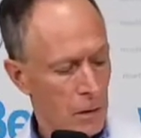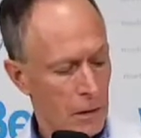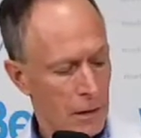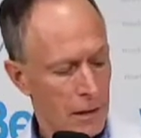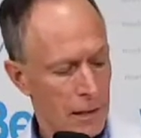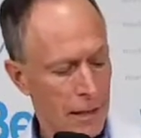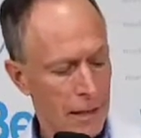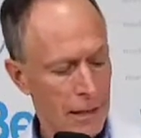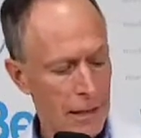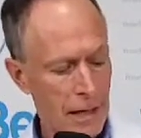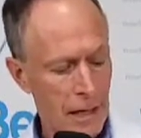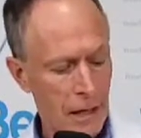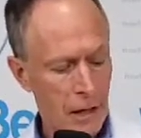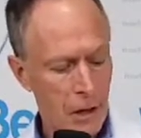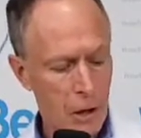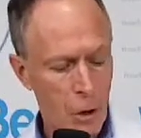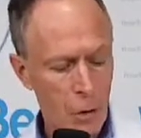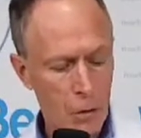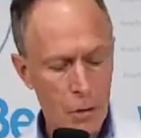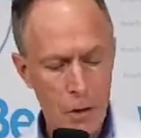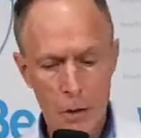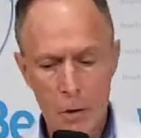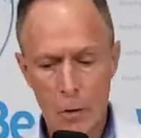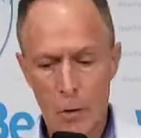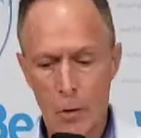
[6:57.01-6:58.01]
get that
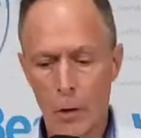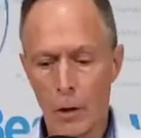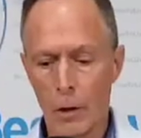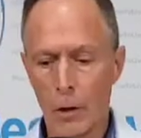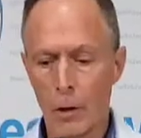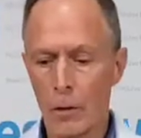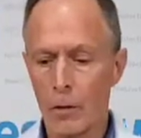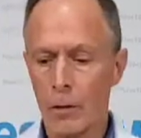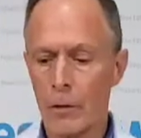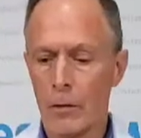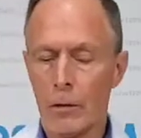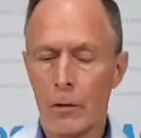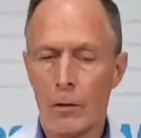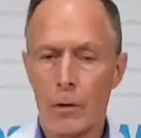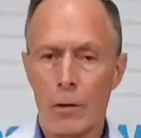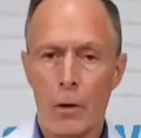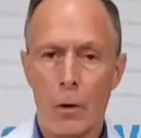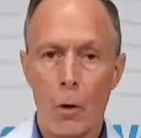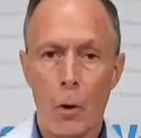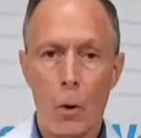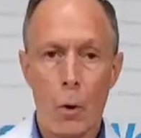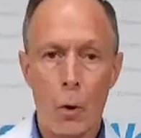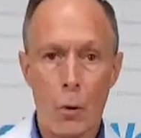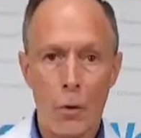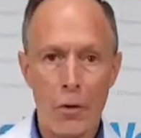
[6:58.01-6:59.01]
coconut oil
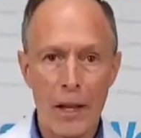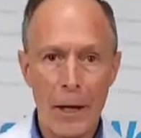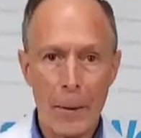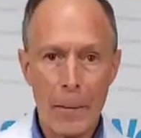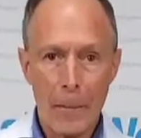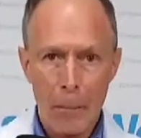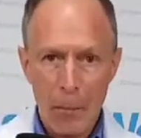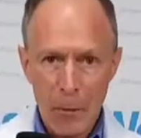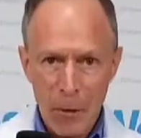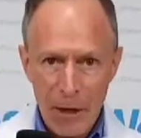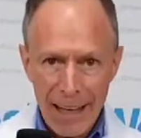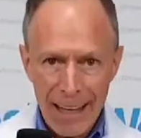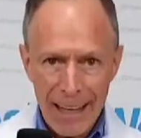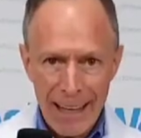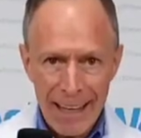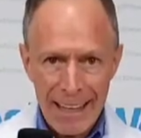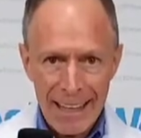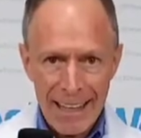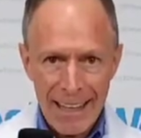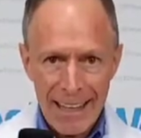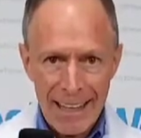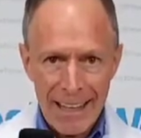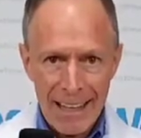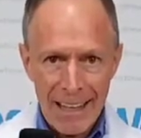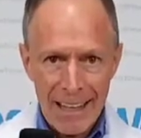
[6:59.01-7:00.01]
or the
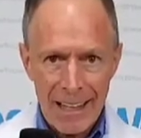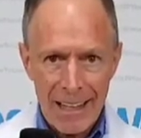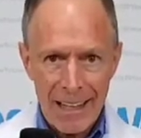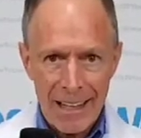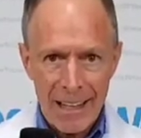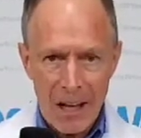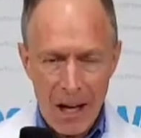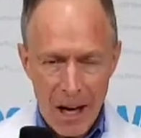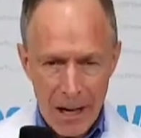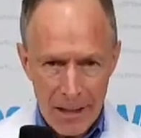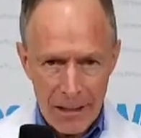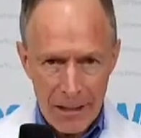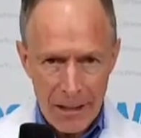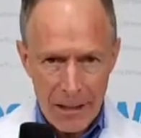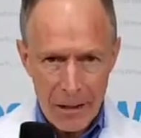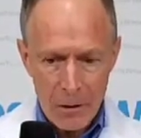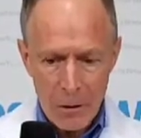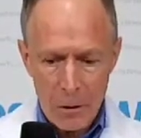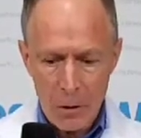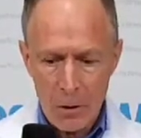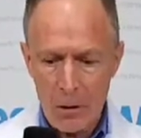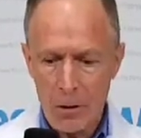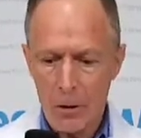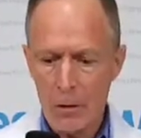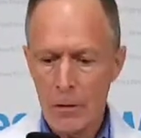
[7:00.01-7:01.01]
brain octane
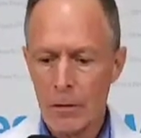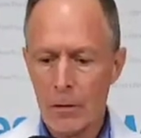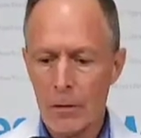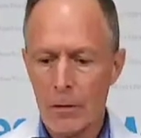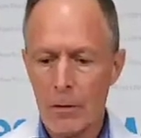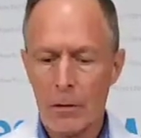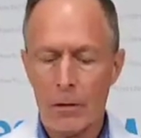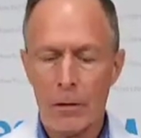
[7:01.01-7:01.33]
oil,